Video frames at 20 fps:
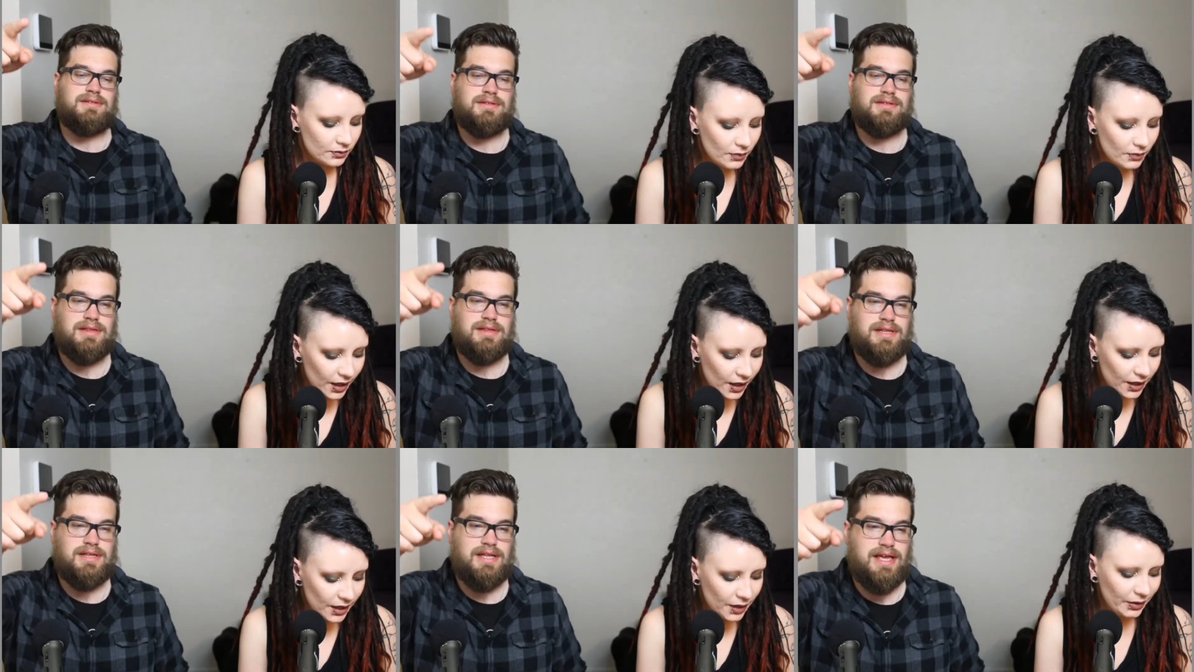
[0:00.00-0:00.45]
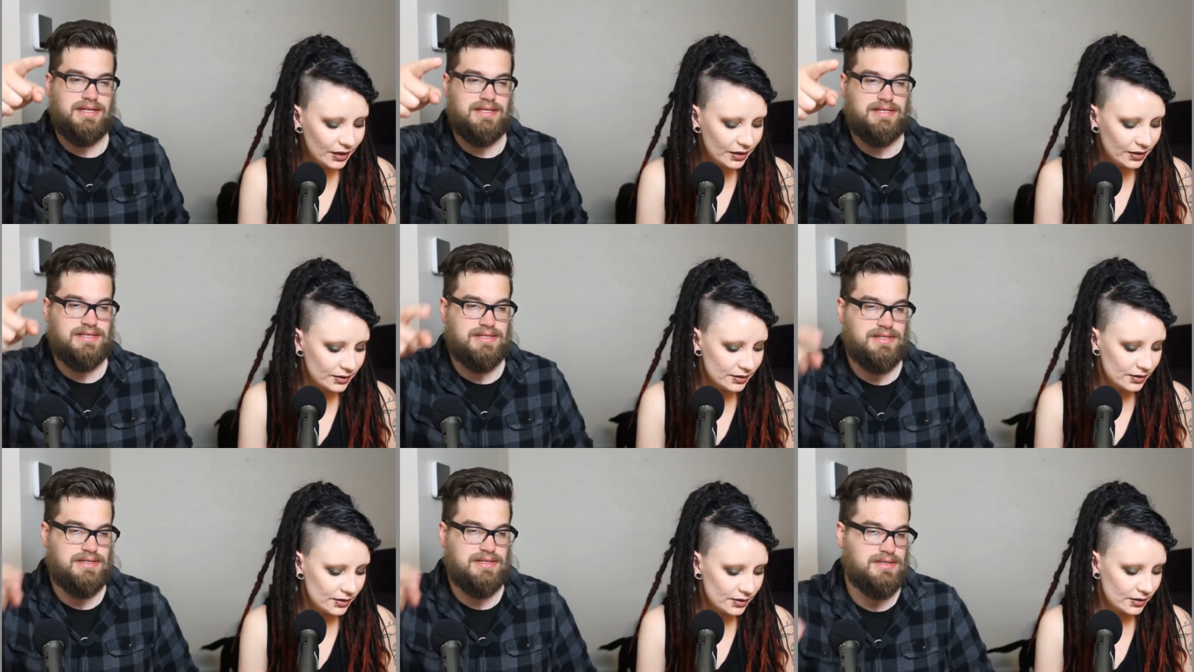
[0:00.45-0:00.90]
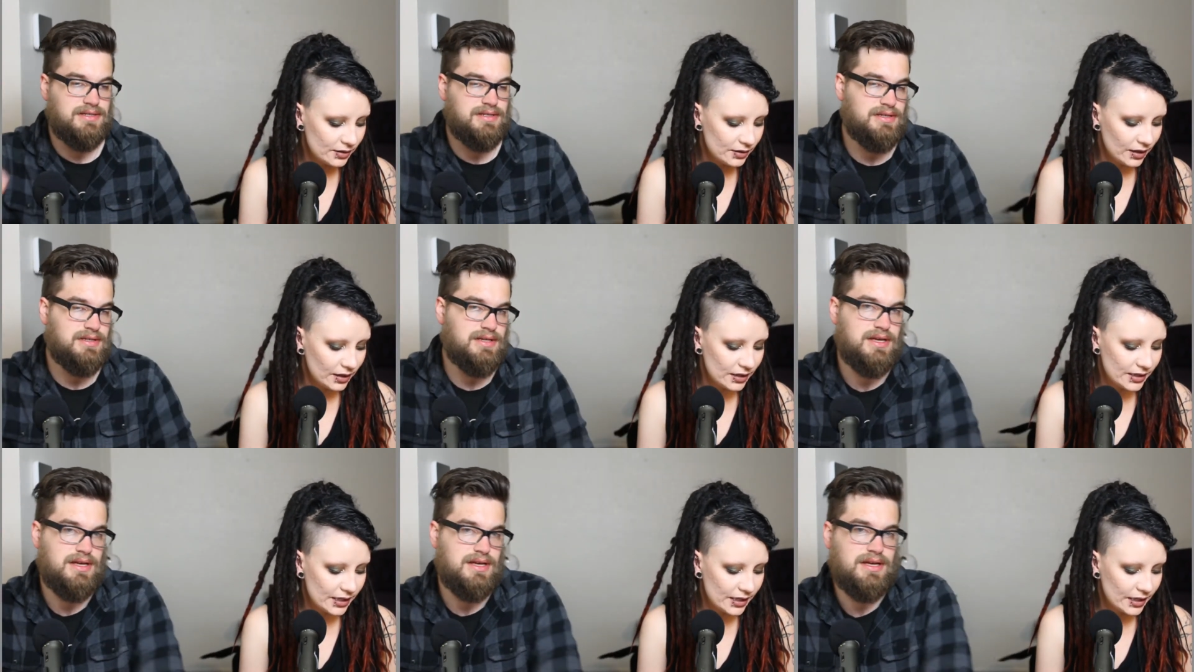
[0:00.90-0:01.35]
Speaker 1: Anyways, let's,
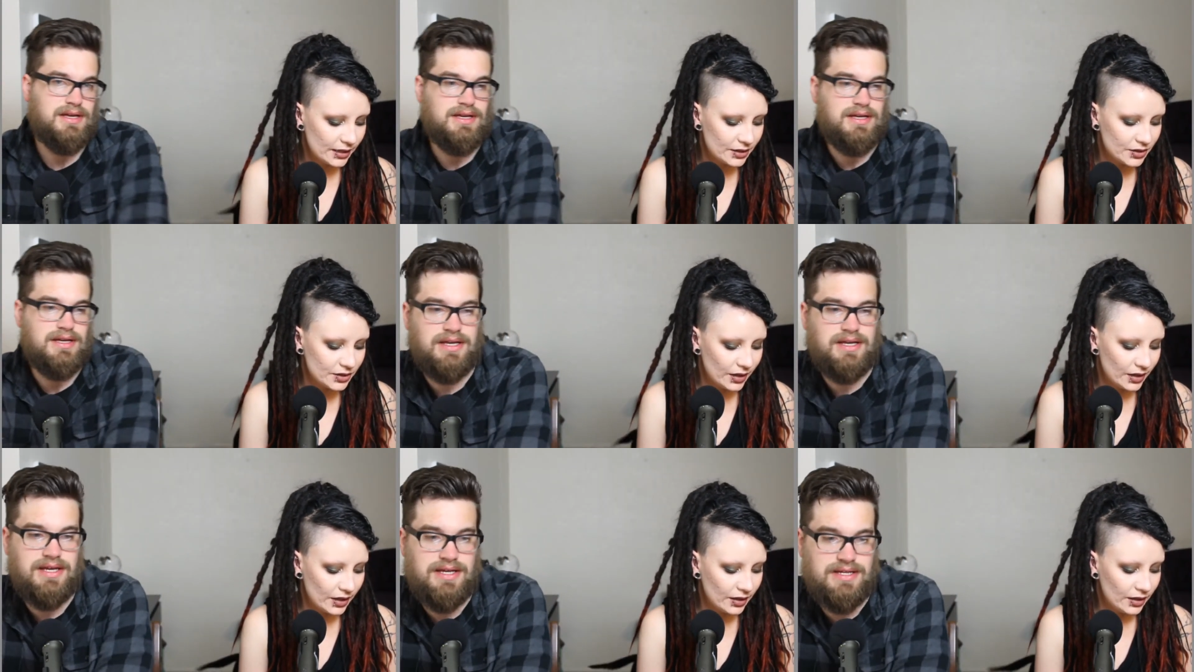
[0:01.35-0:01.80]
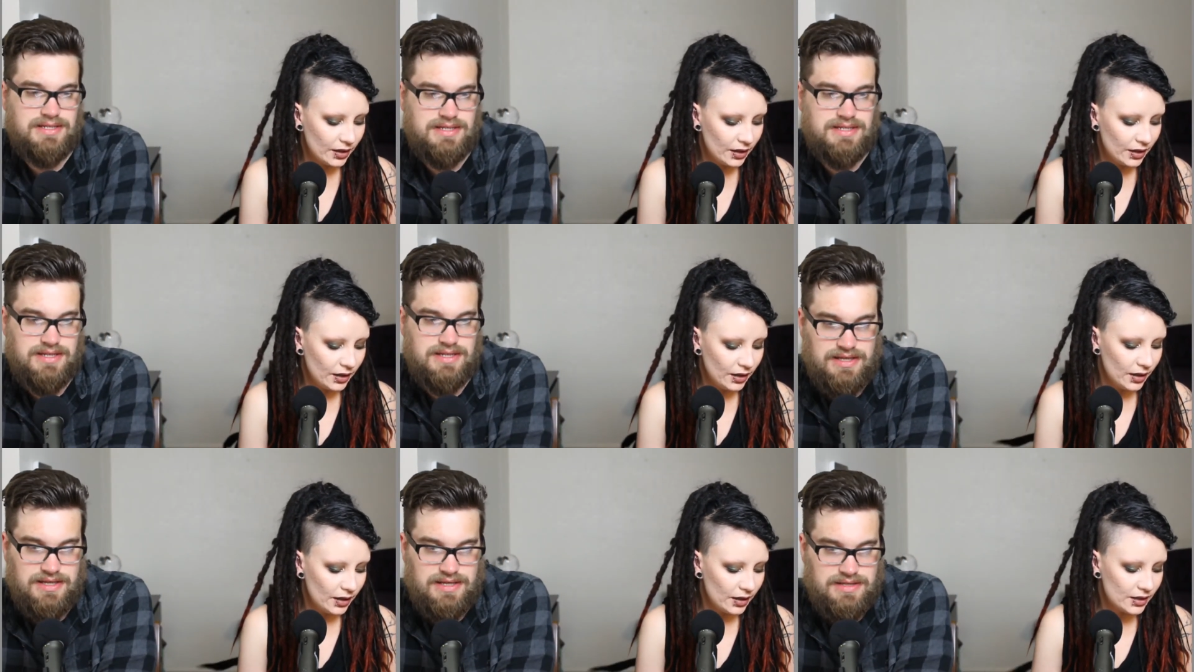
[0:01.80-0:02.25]
let's, get into it. Get to this.